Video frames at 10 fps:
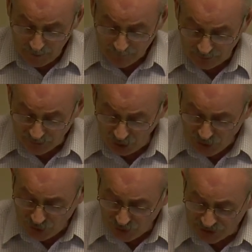But now
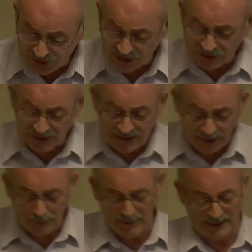you seek to
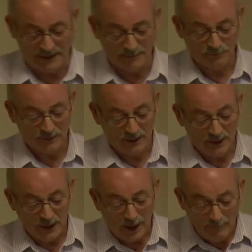kill me,
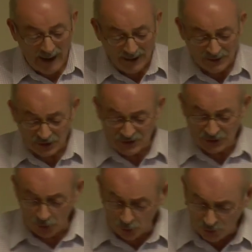a man that has
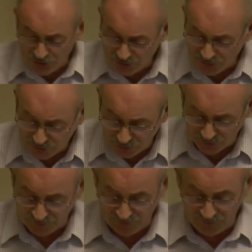told you the
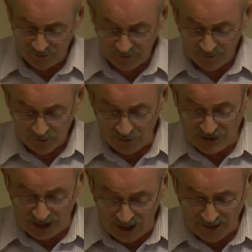truth,
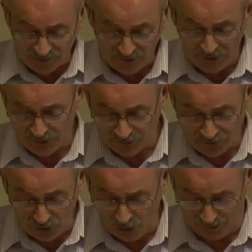which I have heard of
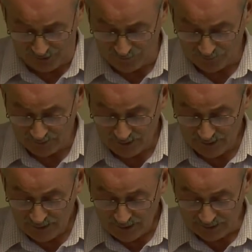God.
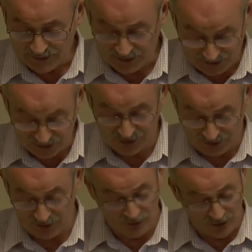And he says, this
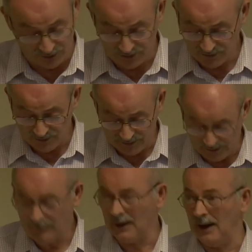did not
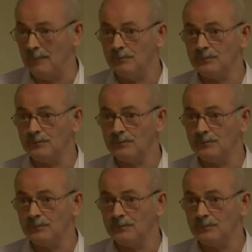Abraham.